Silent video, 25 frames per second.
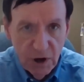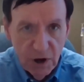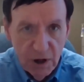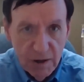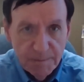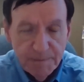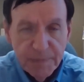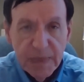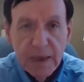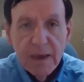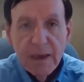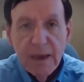
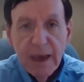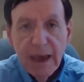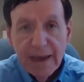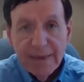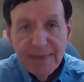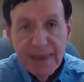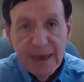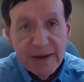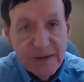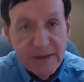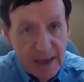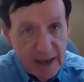And they
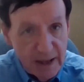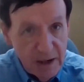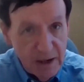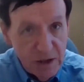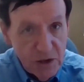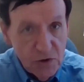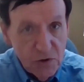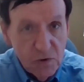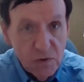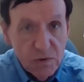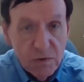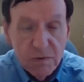tell
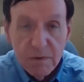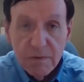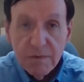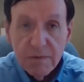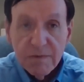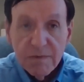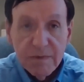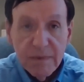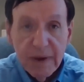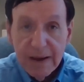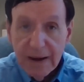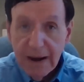you,
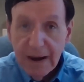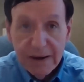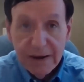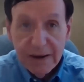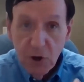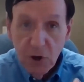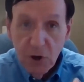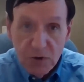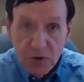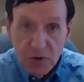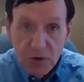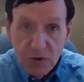and I know
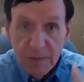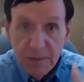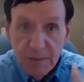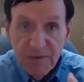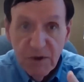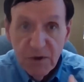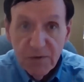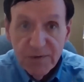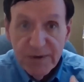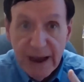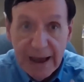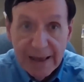some of you have
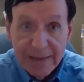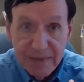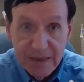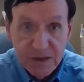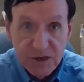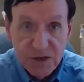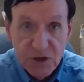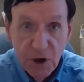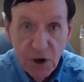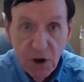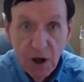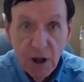gotten this
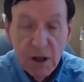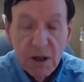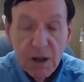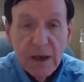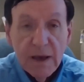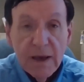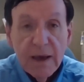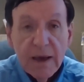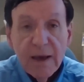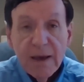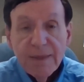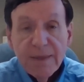call,
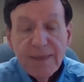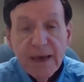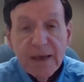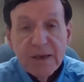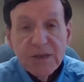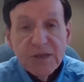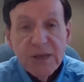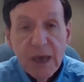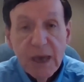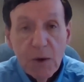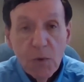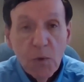they
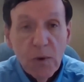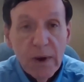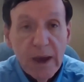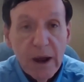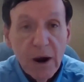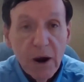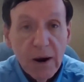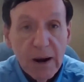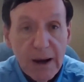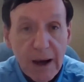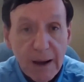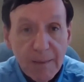say, we are
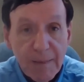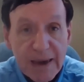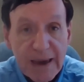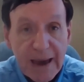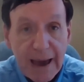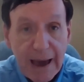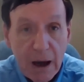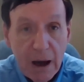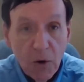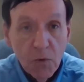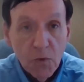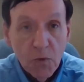coming
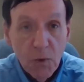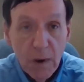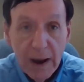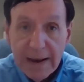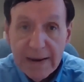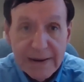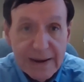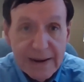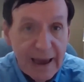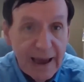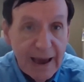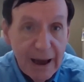out
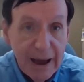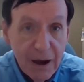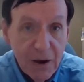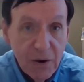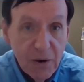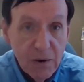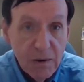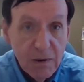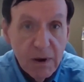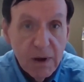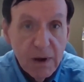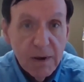right
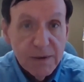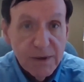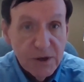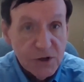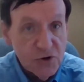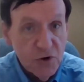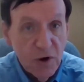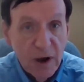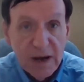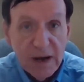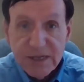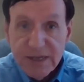now, the
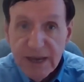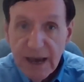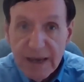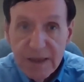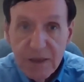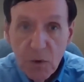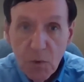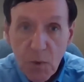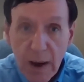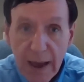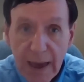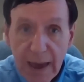truck's on
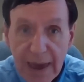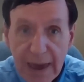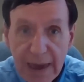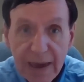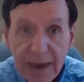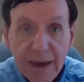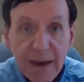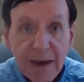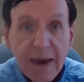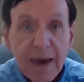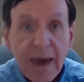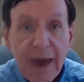the
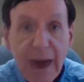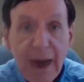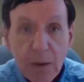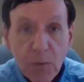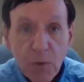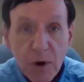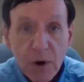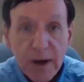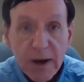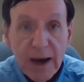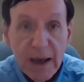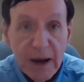way, and
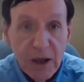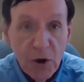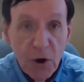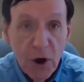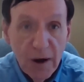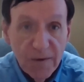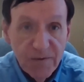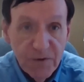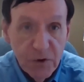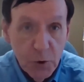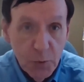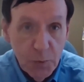we're cutting
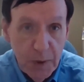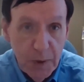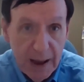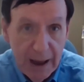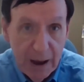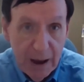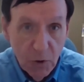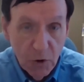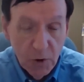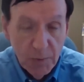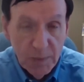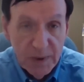off your
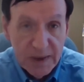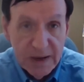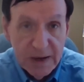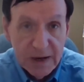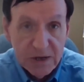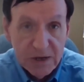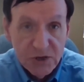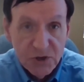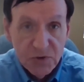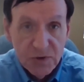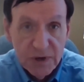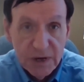power
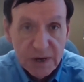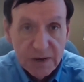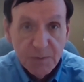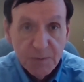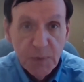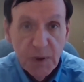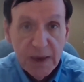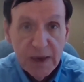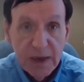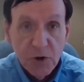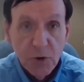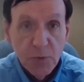because you didn't
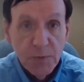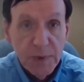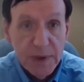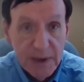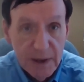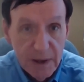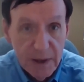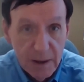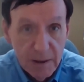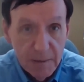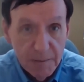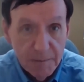pay your
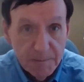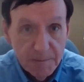bill.